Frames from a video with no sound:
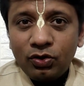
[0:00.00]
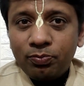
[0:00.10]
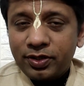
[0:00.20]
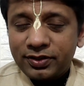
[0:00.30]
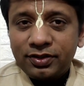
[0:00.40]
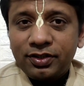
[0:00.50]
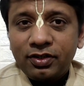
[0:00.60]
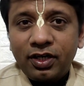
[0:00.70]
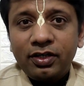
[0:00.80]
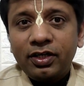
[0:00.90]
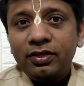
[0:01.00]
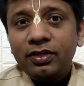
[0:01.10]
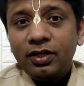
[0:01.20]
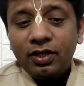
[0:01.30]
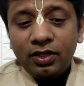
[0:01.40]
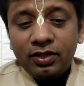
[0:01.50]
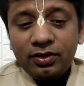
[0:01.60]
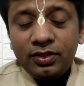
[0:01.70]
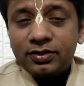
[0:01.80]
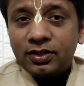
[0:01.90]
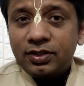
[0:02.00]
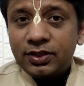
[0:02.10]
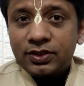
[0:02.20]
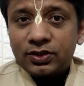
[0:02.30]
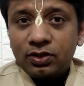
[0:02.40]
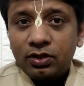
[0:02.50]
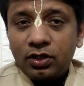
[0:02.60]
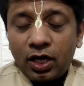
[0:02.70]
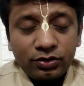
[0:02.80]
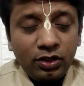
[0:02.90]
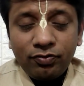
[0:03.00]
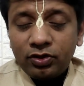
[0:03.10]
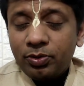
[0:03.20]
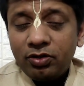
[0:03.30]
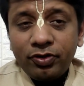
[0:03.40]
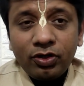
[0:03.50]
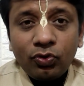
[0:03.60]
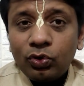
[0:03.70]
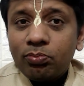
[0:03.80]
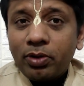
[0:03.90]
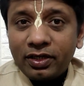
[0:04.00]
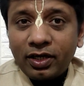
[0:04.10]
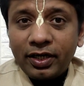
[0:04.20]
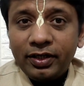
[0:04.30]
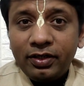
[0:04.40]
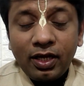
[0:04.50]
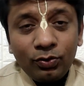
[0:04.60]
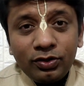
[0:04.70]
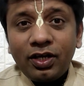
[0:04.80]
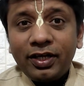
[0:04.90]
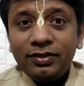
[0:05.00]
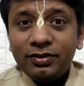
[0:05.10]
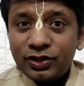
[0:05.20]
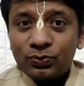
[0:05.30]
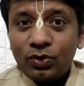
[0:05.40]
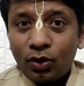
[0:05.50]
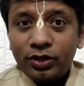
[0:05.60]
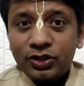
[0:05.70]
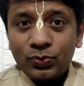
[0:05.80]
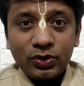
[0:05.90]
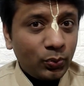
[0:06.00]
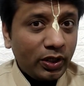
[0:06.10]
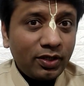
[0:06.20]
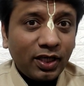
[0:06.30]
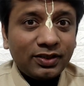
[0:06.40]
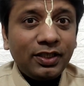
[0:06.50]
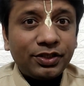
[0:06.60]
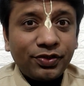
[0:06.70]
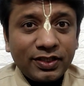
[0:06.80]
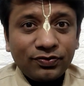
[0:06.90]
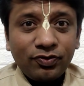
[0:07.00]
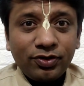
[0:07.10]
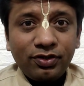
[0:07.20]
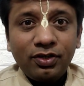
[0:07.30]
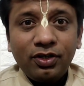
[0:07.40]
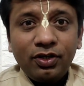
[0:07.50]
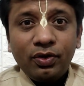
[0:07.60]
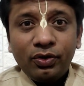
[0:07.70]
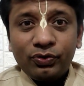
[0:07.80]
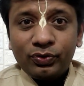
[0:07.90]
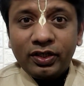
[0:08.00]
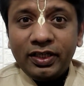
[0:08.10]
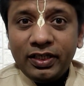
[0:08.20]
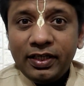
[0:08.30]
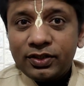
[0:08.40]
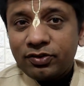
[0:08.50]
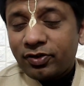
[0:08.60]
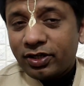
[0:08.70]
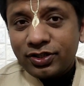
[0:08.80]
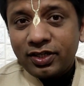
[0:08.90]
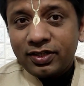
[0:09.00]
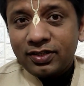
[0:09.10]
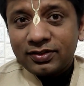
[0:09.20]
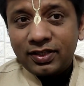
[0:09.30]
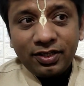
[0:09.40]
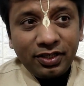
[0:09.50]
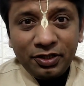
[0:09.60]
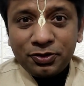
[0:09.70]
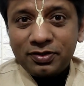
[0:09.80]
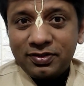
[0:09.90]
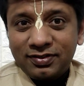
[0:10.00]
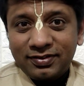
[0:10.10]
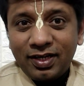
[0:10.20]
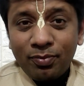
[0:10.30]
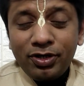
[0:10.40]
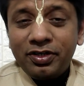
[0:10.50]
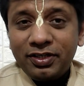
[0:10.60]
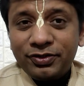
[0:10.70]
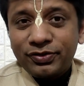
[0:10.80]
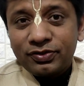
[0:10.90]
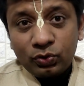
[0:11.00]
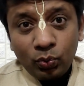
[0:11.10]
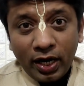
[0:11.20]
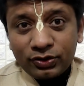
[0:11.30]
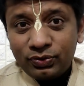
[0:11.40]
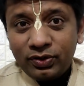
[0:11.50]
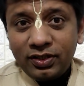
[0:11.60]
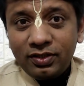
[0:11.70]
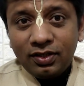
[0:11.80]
presented. And then this is actually for the benefit of whole mankind. Down the line, this knowledge was very nicely transferred to the lineage of acharyas and teachers, eminent teachers, who actually,